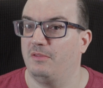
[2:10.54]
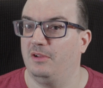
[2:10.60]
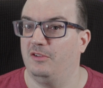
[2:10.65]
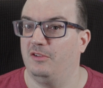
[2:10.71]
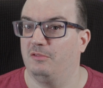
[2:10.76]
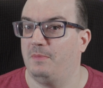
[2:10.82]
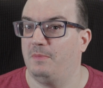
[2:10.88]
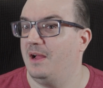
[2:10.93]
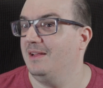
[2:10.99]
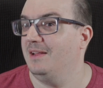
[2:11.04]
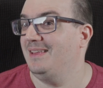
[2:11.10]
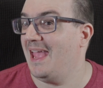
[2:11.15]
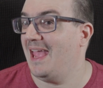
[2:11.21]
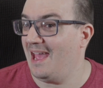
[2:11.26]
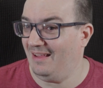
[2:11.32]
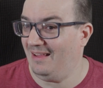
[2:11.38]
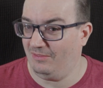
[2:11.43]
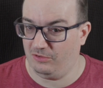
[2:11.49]
to spot
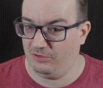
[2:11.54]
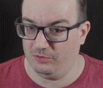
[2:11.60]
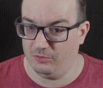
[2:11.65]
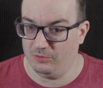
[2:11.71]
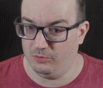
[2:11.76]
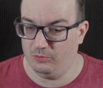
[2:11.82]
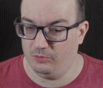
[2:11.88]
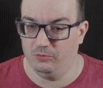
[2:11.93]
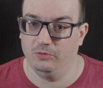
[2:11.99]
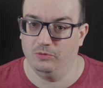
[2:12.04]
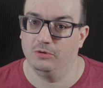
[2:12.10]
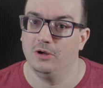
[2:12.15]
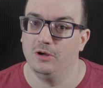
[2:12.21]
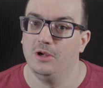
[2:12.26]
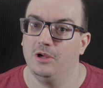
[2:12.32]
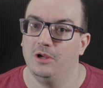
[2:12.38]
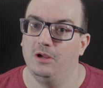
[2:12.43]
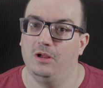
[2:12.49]
cancer or
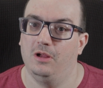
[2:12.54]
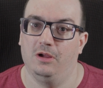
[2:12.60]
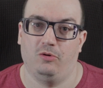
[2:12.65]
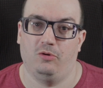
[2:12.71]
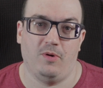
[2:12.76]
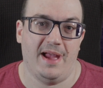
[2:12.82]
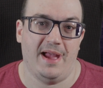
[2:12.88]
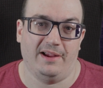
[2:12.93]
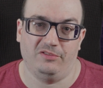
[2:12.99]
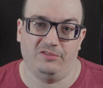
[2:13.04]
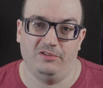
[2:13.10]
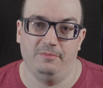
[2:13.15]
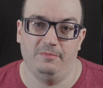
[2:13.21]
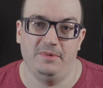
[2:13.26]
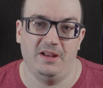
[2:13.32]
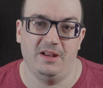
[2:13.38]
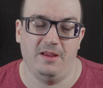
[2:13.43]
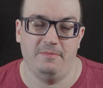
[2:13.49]
uh, cracks
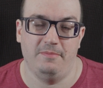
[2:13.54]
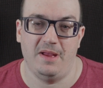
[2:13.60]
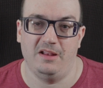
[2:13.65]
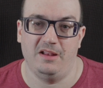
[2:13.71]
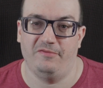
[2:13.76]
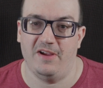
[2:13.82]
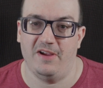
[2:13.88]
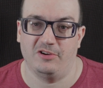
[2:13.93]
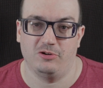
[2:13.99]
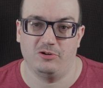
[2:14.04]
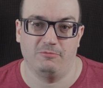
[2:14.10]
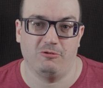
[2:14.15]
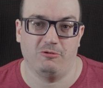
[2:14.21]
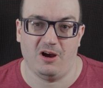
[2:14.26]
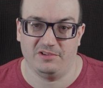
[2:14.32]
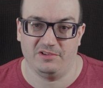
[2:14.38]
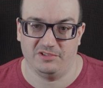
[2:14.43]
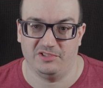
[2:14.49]
in a manufacturing
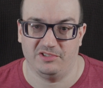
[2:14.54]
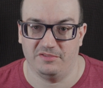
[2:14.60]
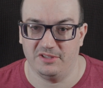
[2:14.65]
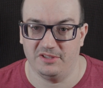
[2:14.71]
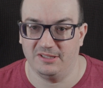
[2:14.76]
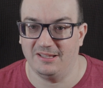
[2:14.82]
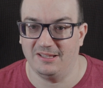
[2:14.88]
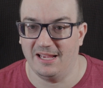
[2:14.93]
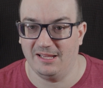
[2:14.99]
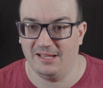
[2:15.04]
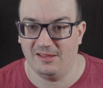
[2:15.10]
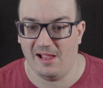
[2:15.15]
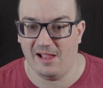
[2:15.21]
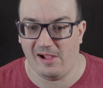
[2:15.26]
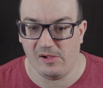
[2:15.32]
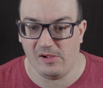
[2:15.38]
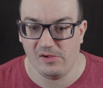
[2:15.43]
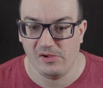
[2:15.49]
process, something like
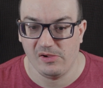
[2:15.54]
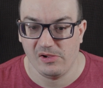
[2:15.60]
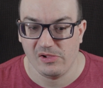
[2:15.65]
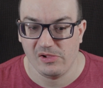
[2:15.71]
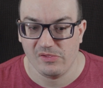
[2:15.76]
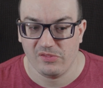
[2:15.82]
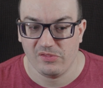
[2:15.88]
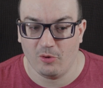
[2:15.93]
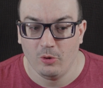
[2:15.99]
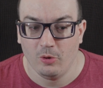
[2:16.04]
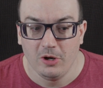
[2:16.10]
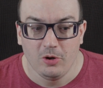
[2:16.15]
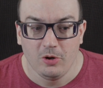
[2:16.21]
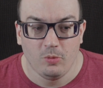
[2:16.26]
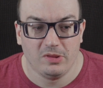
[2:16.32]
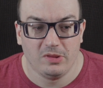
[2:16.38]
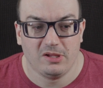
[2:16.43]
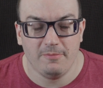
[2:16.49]
that. Now,
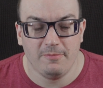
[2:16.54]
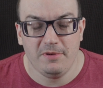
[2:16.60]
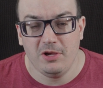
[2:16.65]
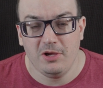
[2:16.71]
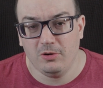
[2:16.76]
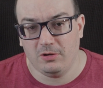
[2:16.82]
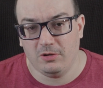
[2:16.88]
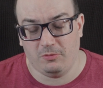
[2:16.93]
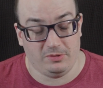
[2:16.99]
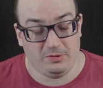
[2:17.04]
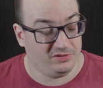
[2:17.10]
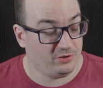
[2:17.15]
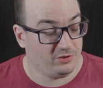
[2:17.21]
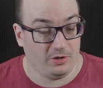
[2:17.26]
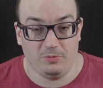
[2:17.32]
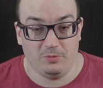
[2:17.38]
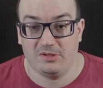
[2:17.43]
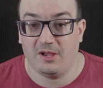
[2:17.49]
with compute, uh,
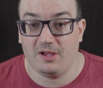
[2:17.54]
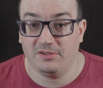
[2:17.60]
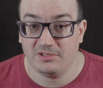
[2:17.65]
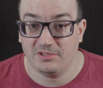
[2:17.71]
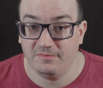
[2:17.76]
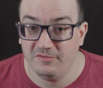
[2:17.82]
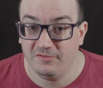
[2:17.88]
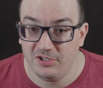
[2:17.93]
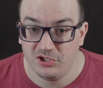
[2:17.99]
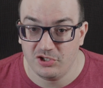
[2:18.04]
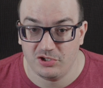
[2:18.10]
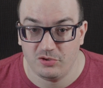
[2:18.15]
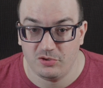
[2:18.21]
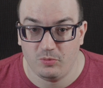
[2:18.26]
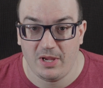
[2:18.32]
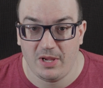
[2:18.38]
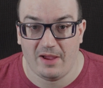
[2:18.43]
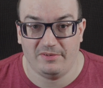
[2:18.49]
sorry, with custom vision,
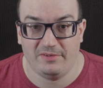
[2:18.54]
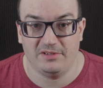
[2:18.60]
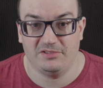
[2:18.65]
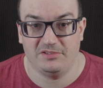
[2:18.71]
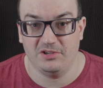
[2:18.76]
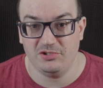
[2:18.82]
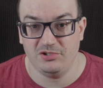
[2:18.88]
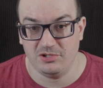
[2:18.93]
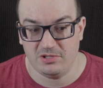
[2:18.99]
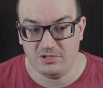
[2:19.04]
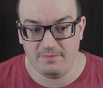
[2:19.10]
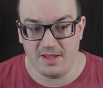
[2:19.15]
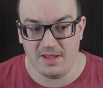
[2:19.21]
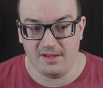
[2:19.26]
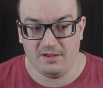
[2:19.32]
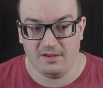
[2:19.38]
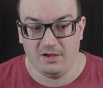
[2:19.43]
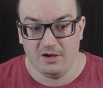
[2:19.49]
we have a decision to
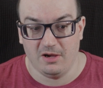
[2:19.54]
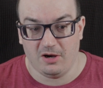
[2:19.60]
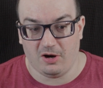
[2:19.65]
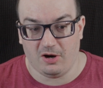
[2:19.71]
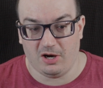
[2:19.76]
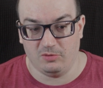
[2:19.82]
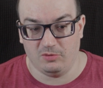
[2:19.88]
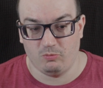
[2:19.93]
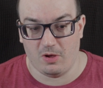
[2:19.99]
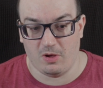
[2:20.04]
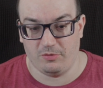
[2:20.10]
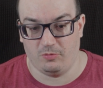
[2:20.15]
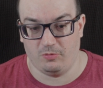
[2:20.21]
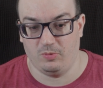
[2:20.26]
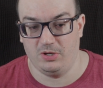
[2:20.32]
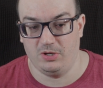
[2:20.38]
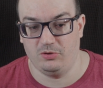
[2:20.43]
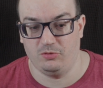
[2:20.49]
make on whether
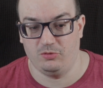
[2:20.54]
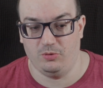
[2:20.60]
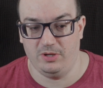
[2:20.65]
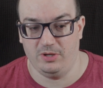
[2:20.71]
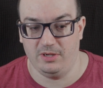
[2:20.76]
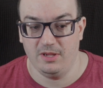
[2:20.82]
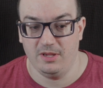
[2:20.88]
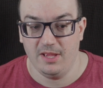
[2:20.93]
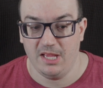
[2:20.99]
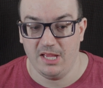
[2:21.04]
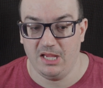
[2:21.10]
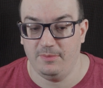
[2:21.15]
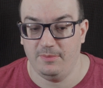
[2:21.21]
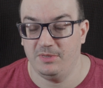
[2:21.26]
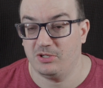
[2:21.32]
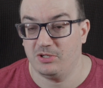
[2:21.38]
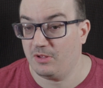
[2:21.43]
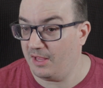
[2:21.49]
we're doing
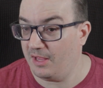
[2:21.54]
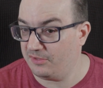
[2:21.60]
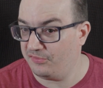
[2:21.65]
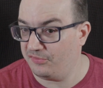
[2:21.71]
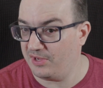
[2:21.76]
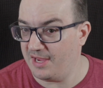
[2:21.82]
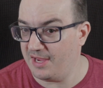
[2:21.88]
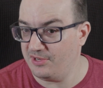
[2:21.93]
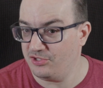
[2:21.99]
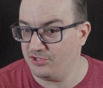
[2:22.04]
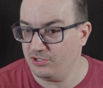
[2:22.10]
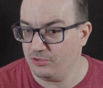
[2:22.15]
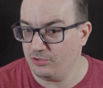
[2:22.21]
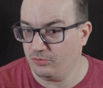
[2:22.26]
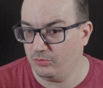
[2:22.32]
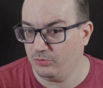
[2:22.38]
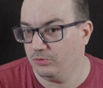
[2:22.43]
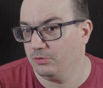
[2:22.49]
image classification
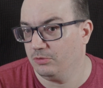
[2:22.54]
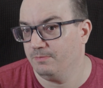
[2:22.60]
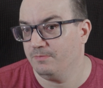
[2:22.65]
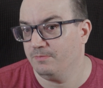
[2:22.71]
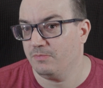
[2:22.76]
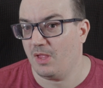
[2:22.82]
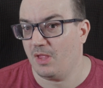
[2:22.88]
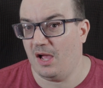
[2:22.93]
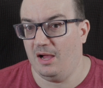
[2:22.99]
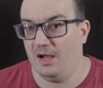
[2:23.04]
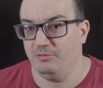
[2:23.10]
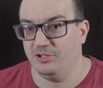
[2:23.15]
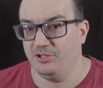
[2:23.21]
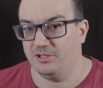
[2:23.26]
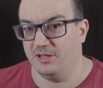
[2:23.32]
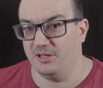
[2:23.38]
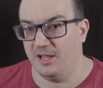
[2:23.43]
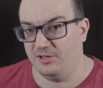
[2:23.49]
or object
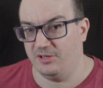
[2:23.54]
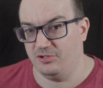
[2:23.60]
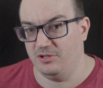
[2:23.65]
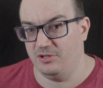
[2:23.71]
detection.